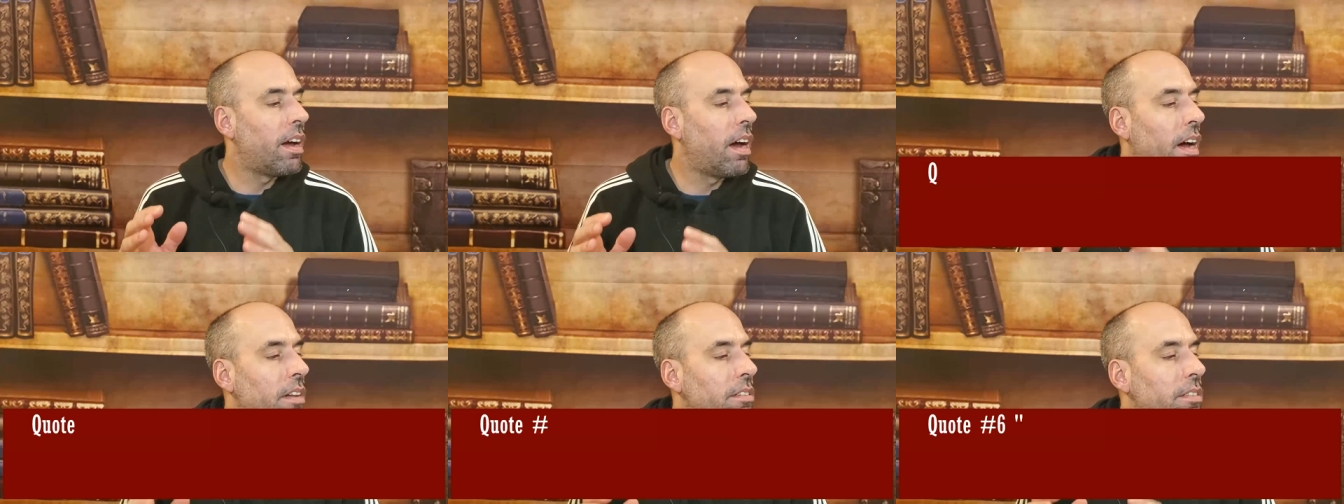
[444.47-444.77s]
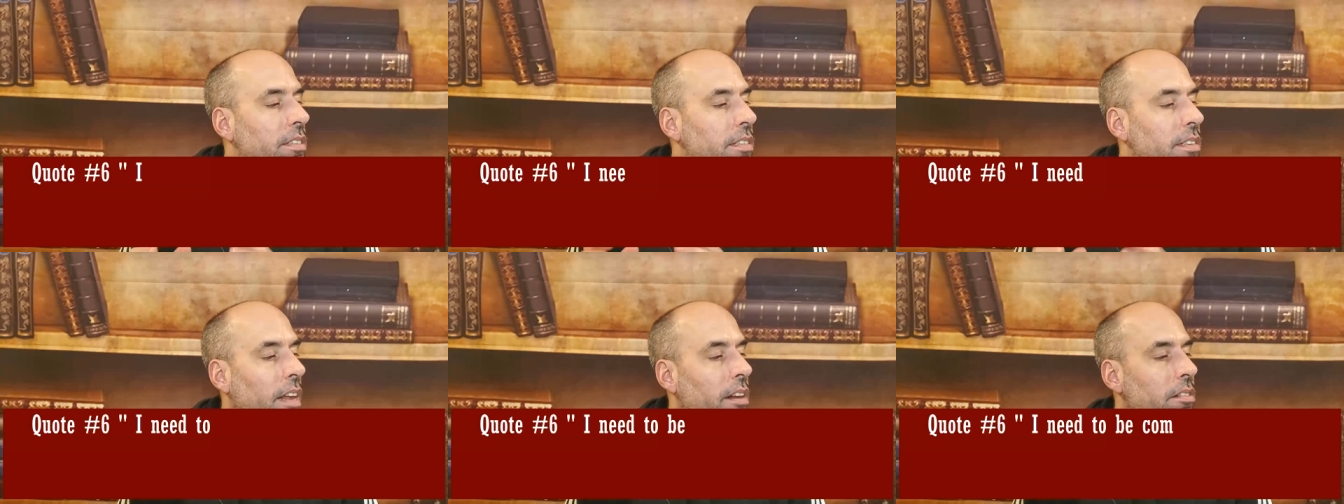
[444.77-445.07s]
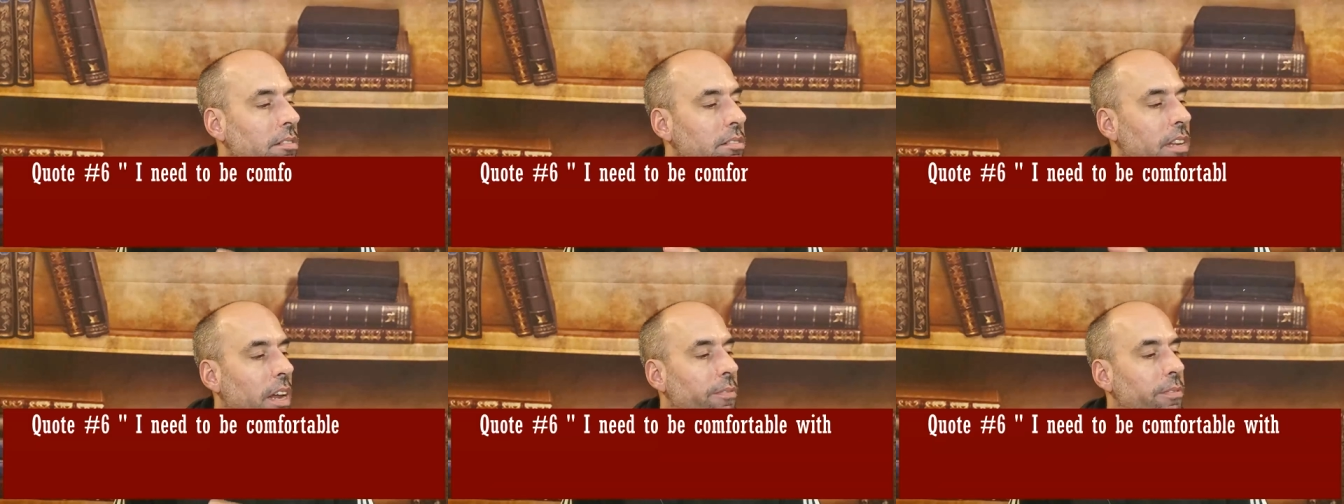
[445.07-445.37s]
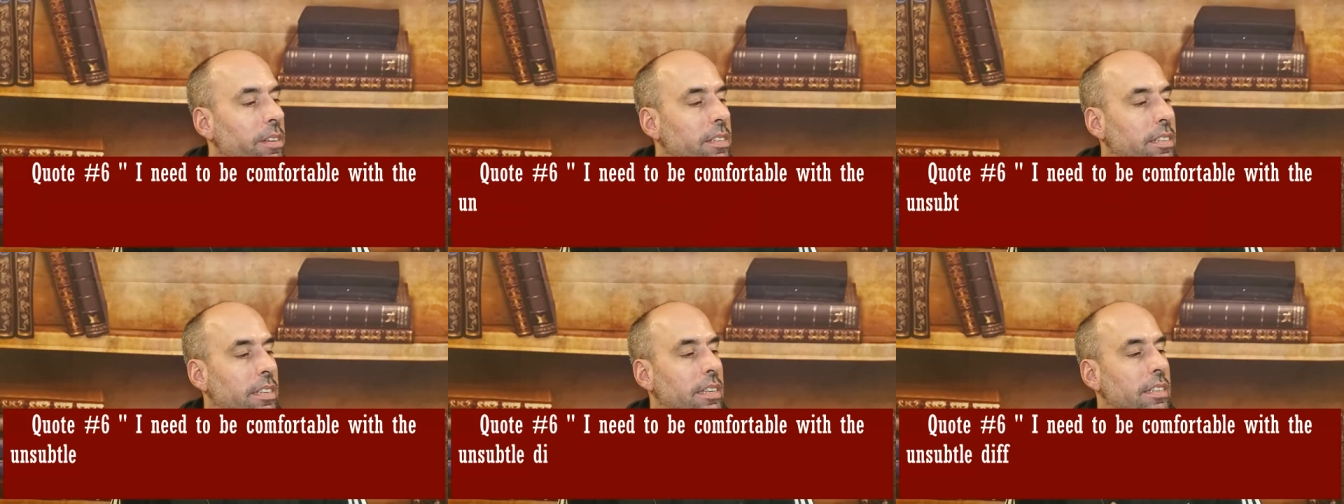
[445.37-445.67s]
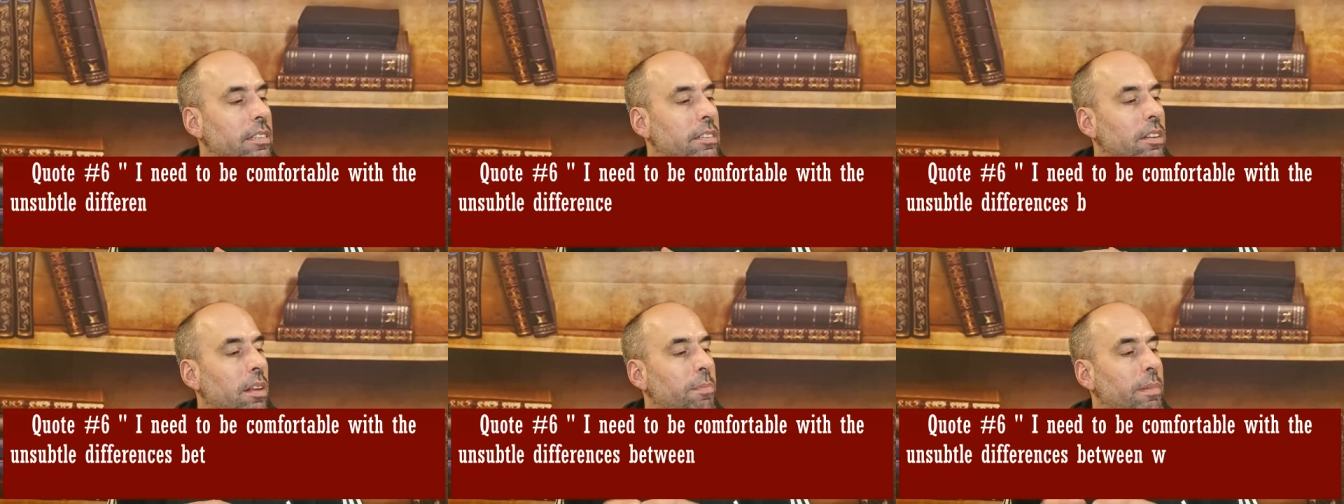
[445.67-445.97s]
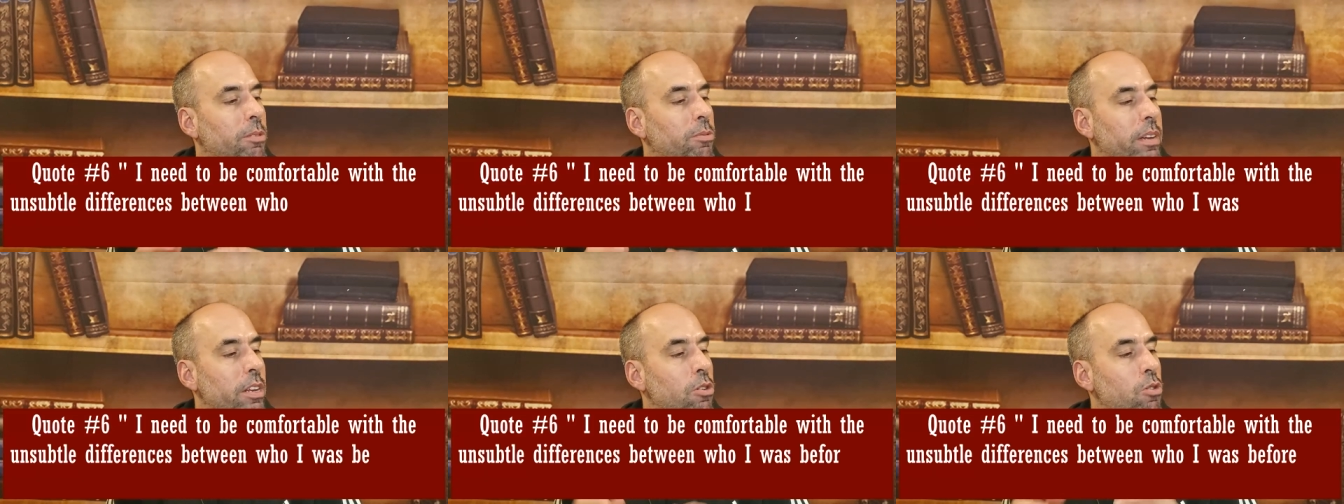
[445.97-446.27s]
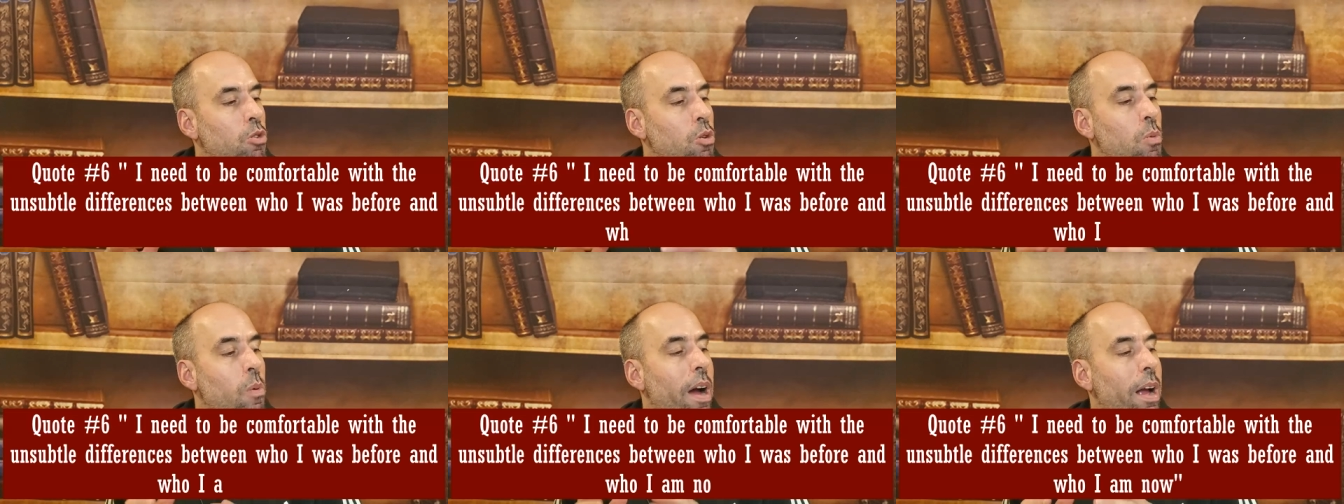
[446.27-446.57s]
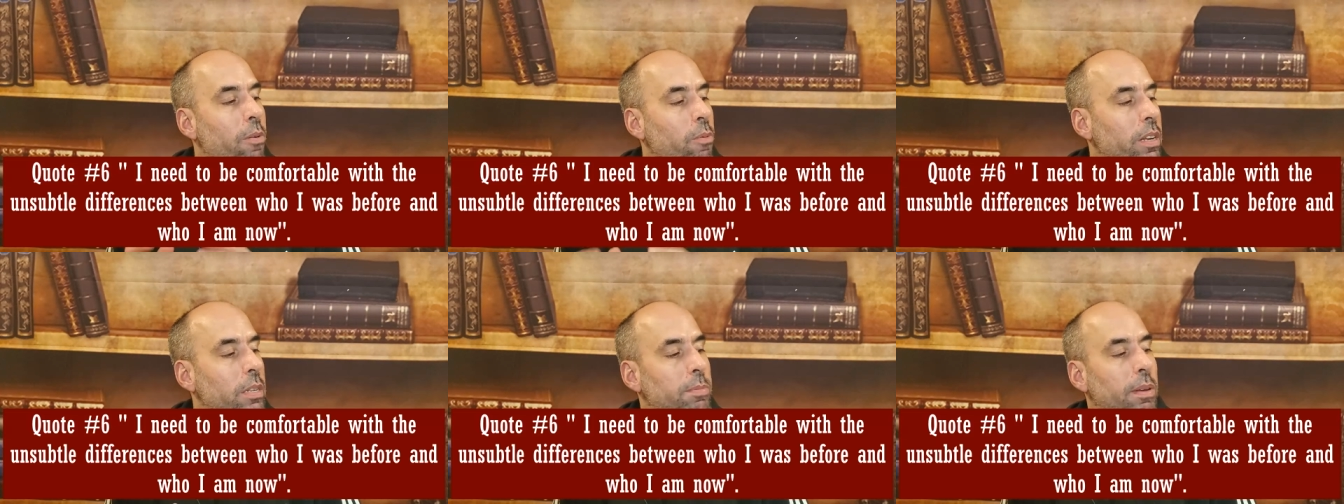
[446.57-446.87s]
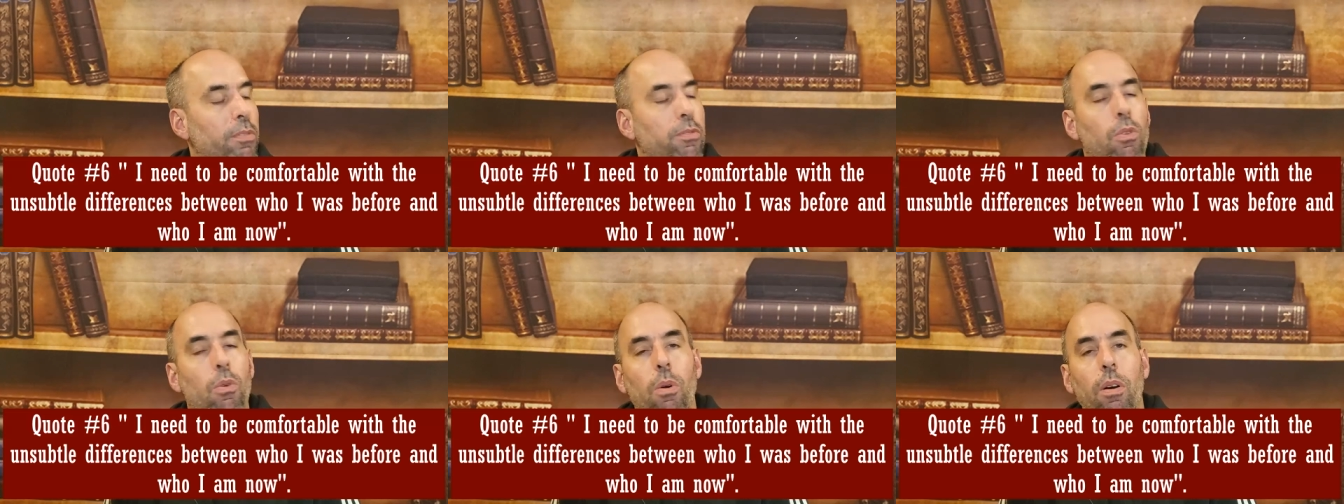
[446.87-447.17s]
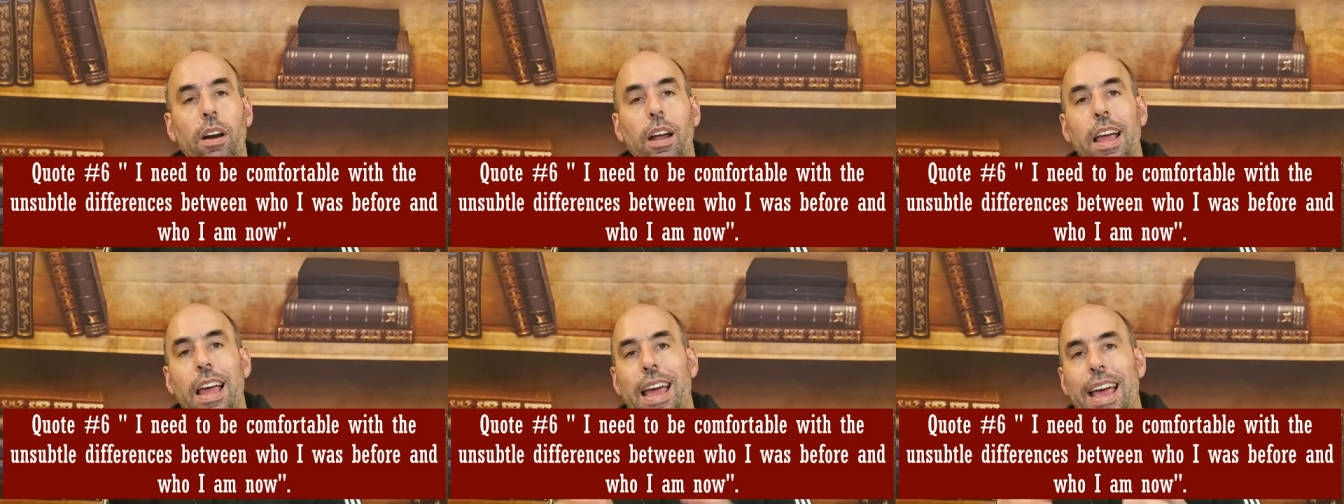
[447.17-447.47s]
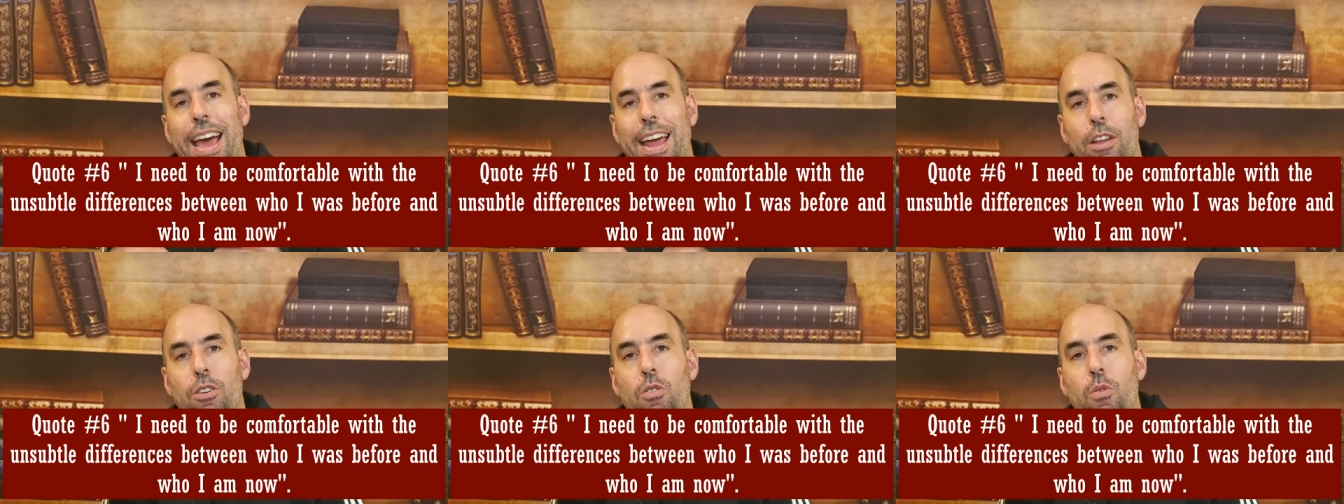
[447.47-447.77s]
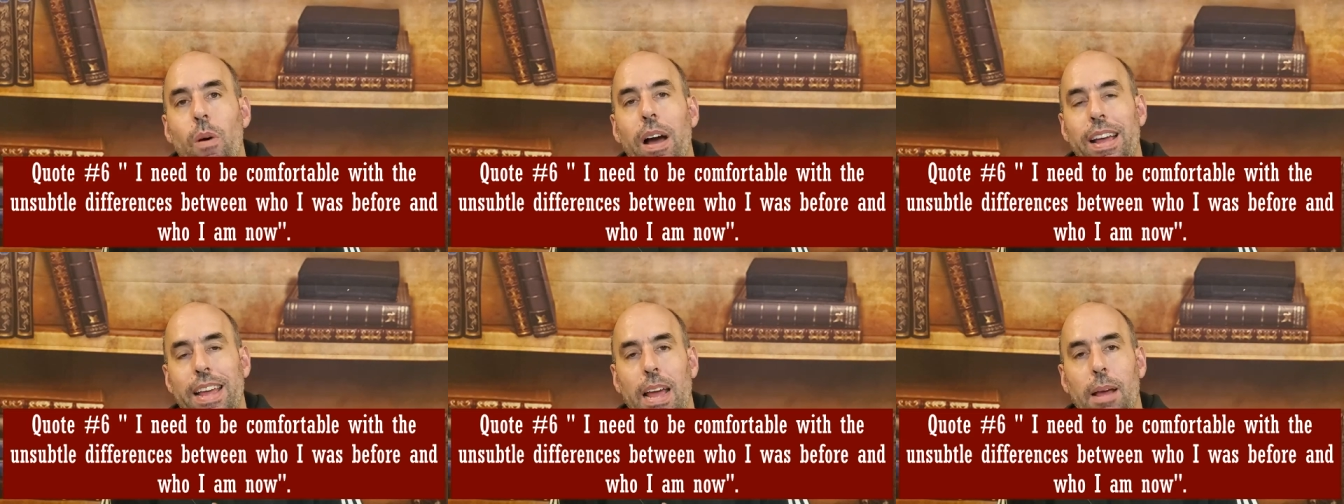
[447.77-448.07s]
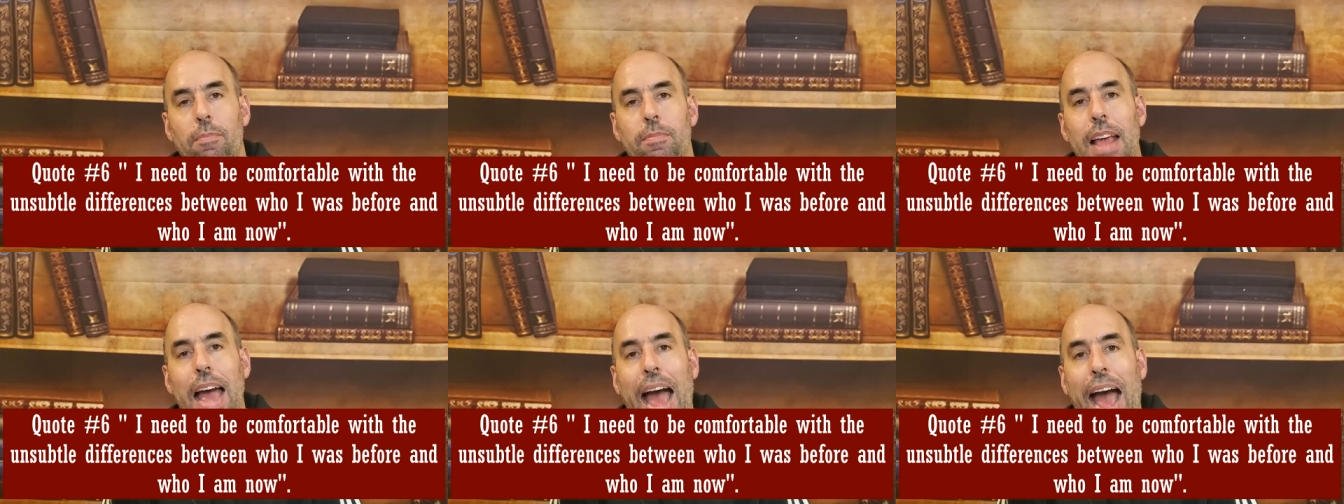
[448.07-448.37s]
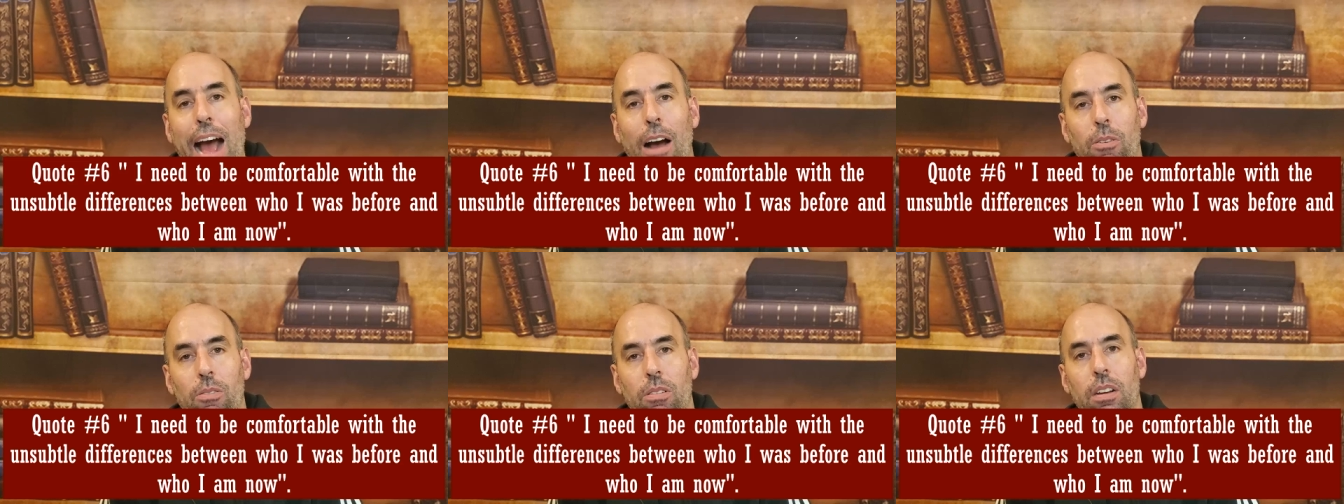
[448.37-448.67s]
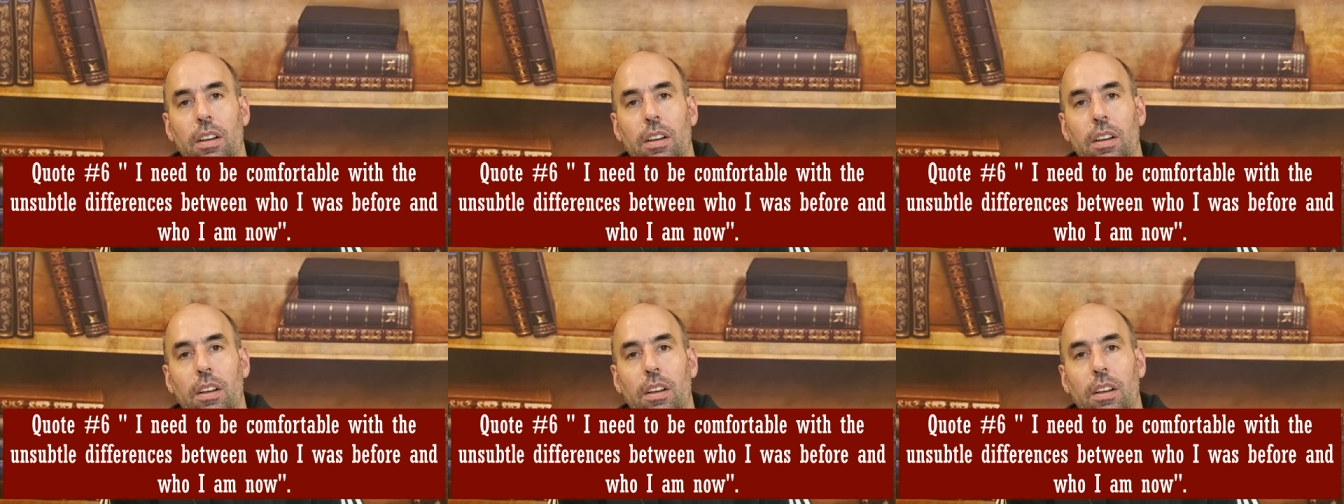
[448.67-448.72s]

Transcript: unsubtle differences between who I was before and who I am now.